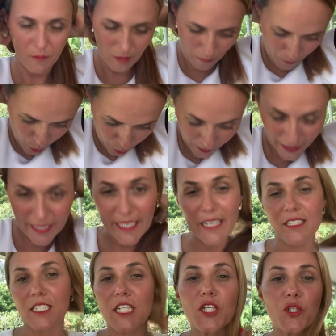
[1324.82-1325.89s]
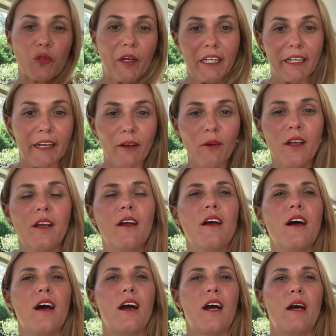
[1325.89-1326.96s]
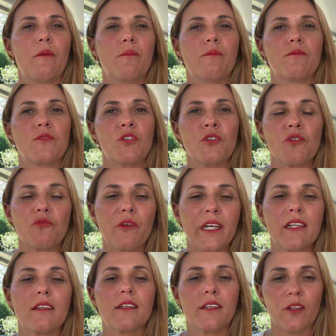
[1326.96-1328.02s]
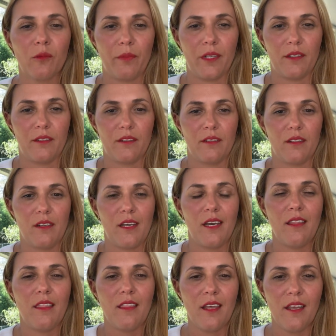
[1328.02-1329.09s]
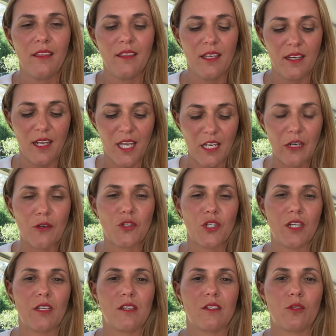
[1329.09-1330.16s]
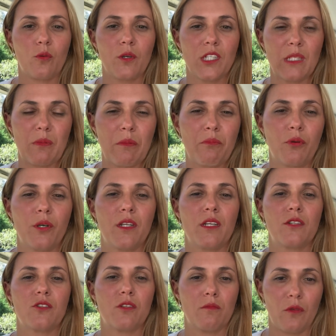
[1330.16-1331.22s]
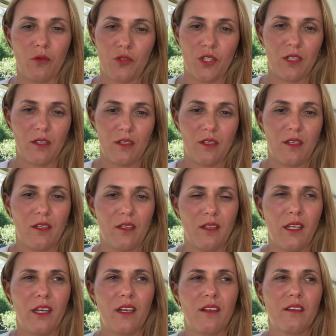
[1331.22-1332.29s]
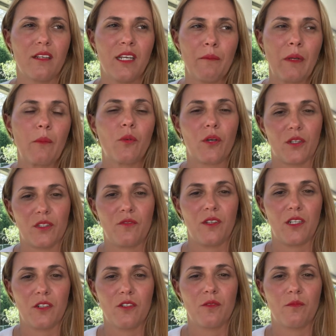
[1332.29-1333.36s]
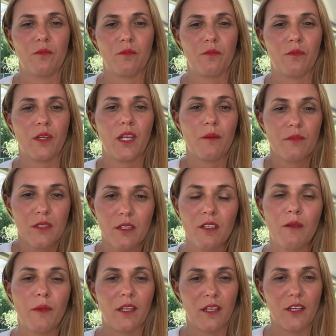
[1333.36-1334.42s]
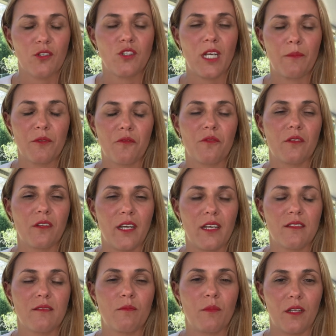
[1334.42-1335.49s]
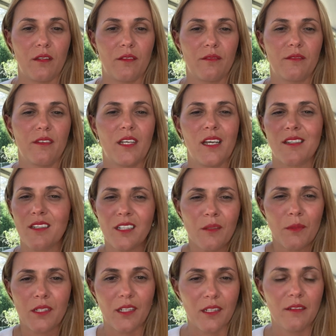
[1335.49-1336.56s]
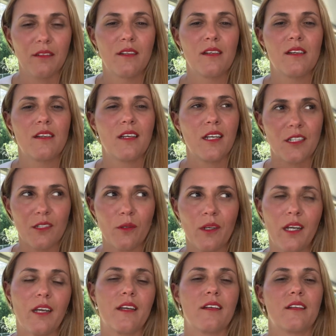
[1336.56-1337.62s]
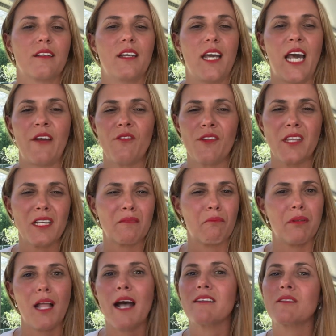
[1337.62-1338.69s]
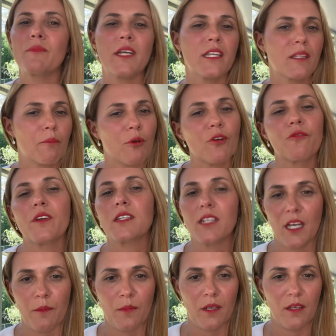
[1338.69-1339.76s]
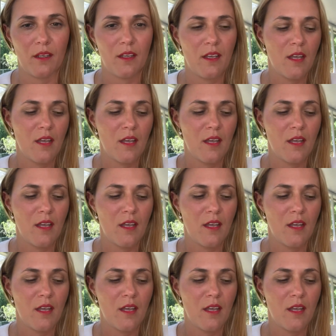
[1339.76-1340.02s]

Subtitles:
moonlighting as a teacher right now, just write a little bit. And then that energy is going to be put into motion. Like, yeah, my book is finished, but I'm still on my last chapter for the last month. It's going to be done. It's okay. Everything's blossoming at the perfect timing.